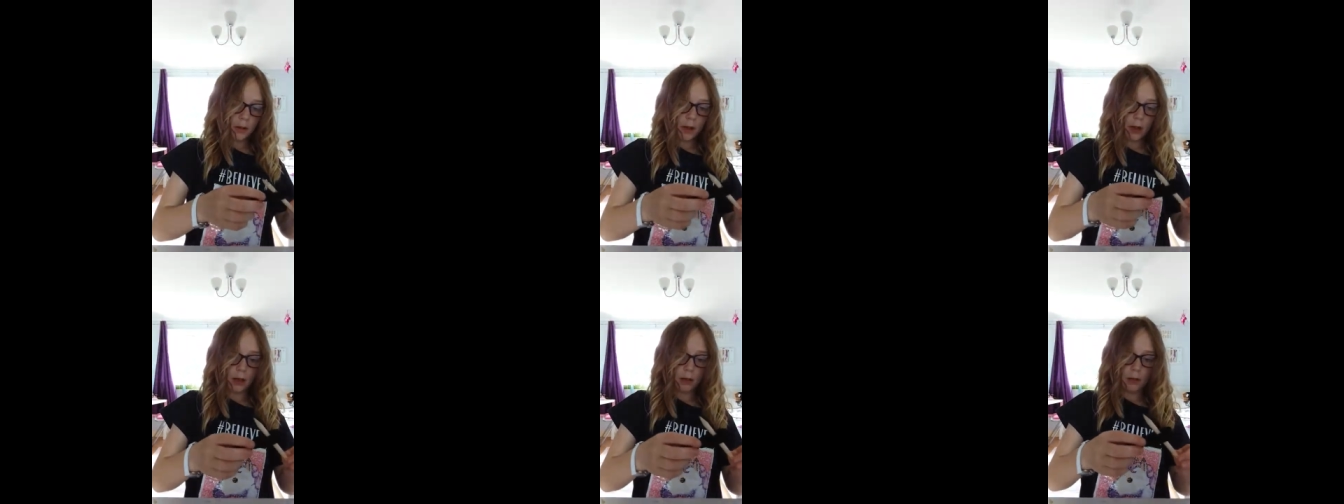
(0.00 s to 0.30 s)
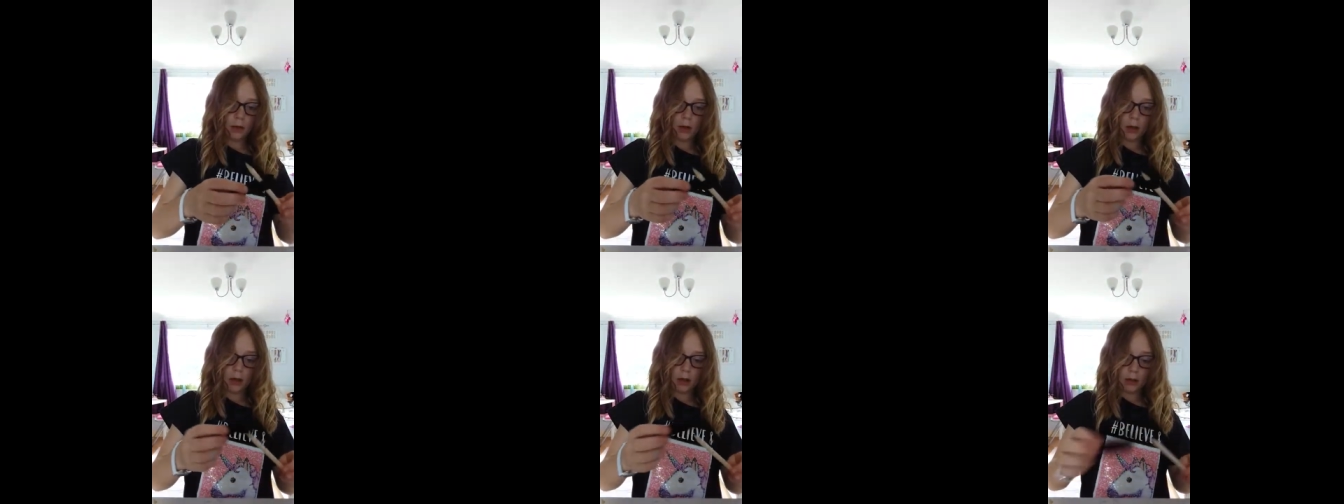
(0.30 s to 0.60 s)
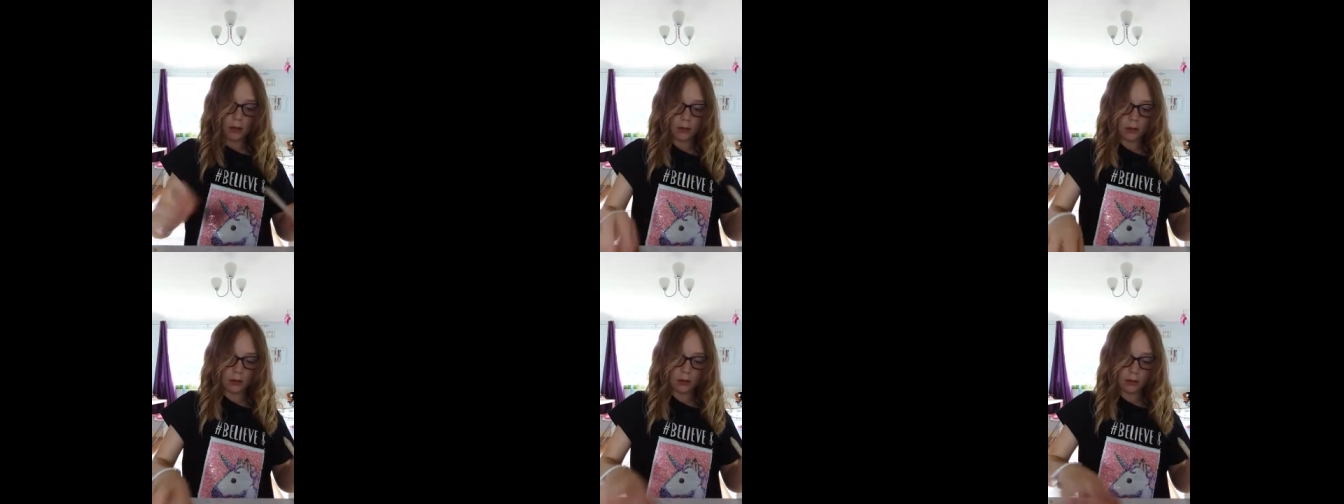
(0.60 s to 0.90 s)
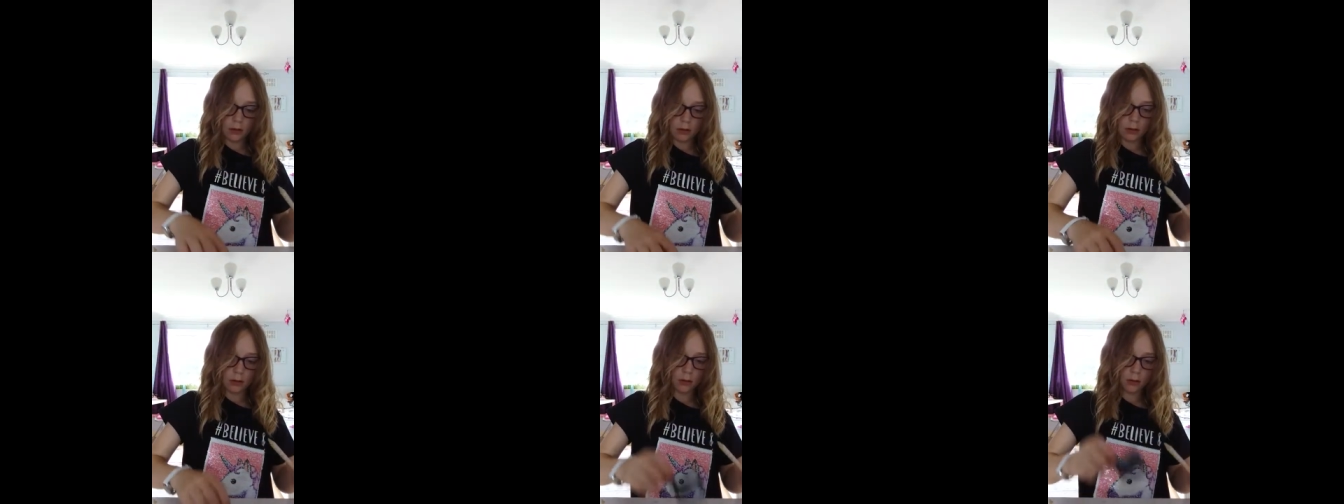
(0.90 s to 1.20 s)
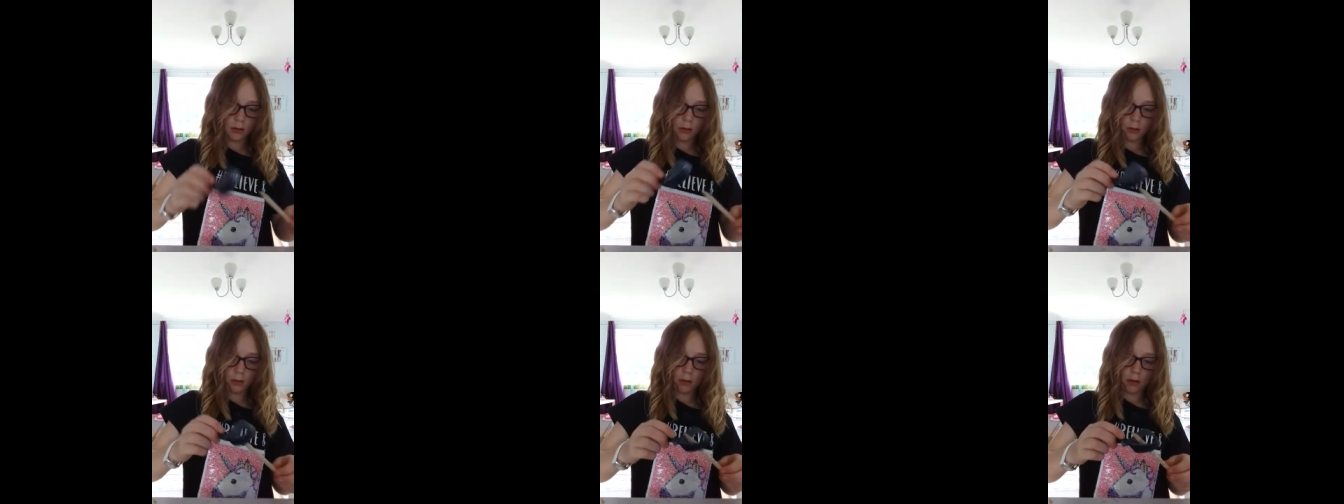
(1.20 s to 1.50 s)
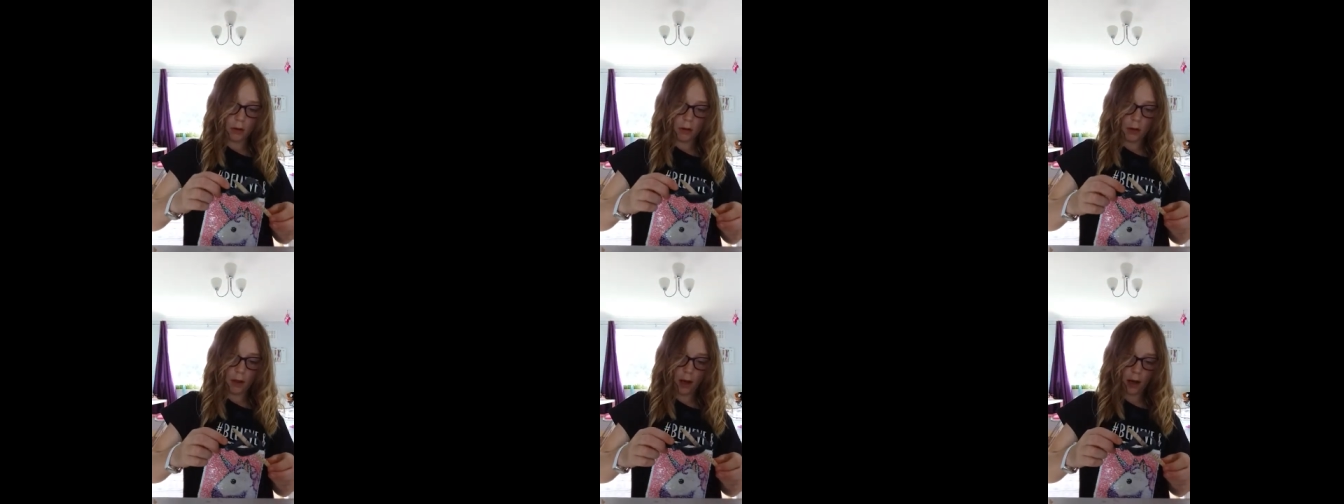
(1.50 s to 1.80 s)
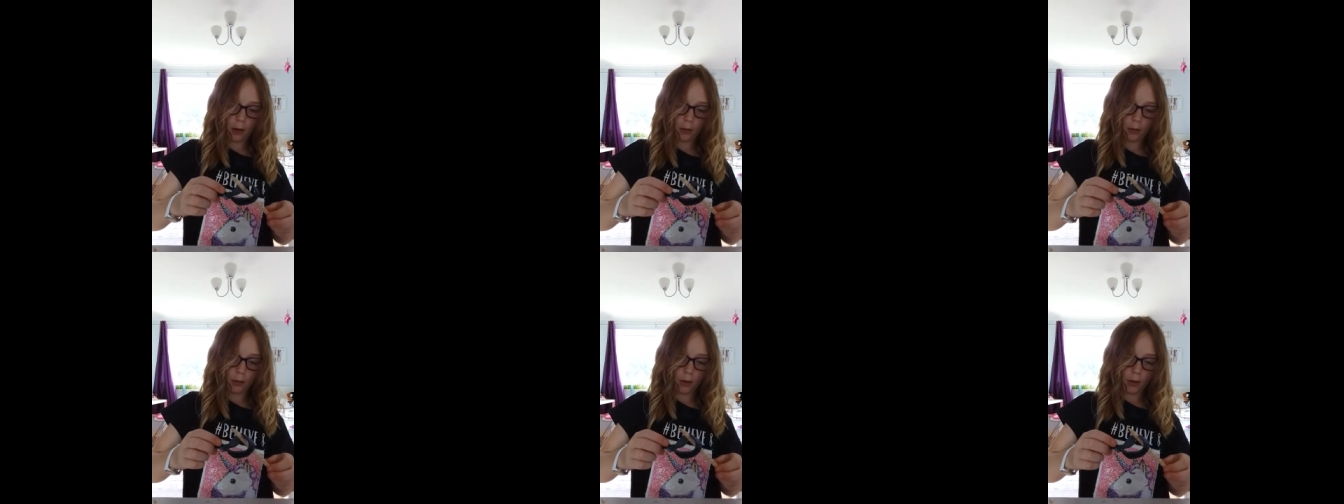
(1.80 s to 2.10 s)
That one or
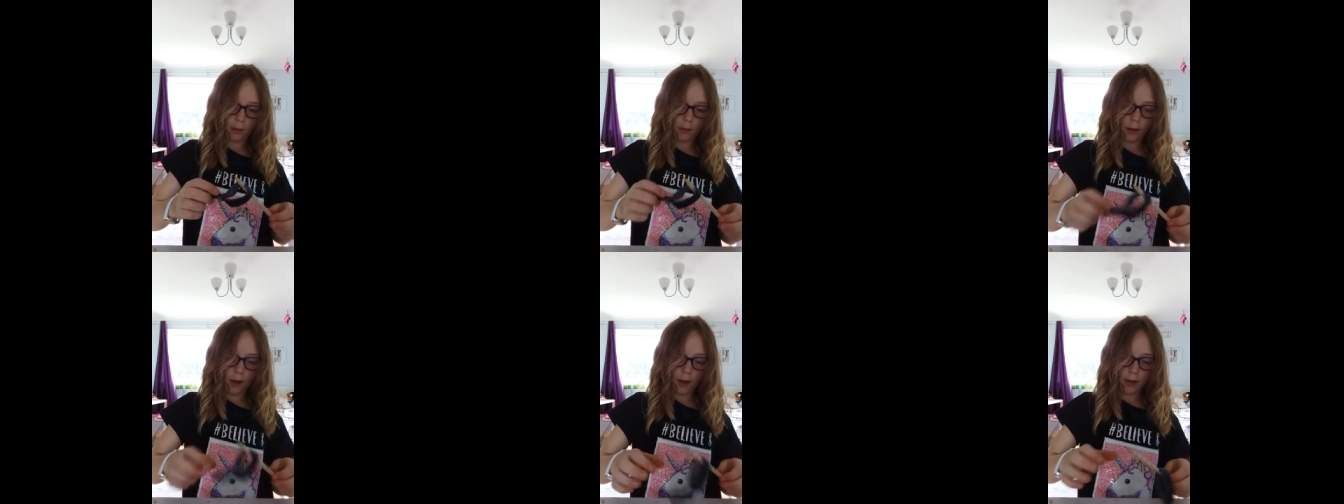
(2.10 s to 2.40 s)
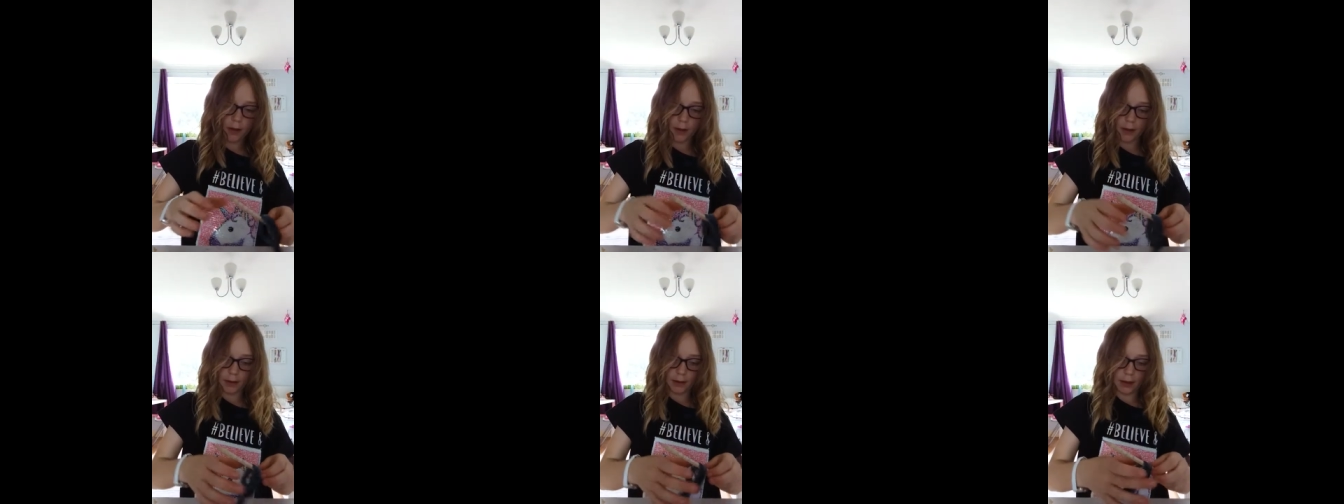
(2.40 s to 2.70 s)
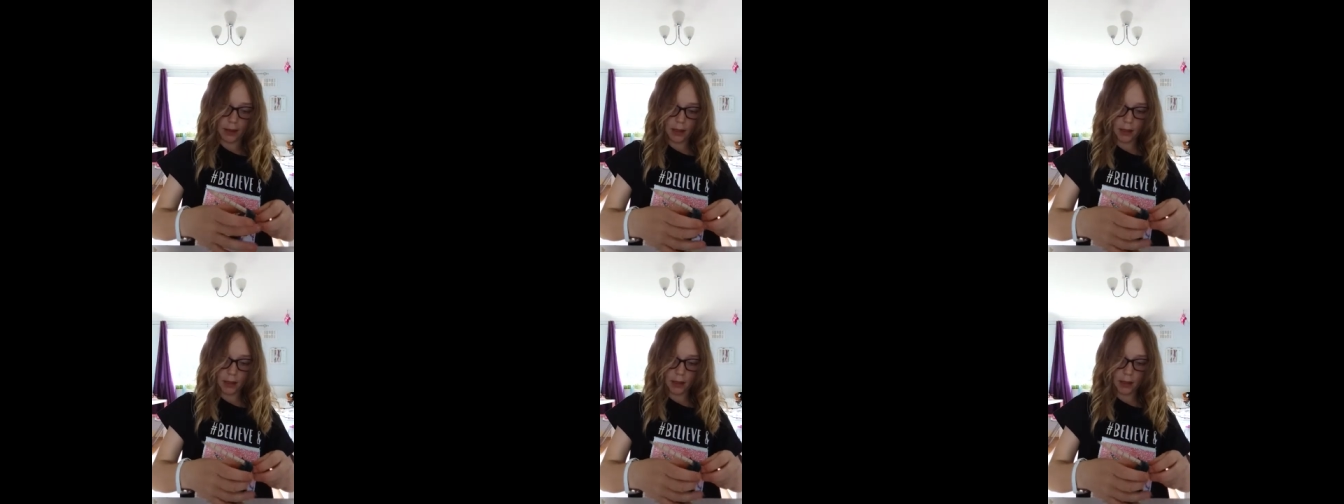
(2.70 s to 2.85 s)
that one. I think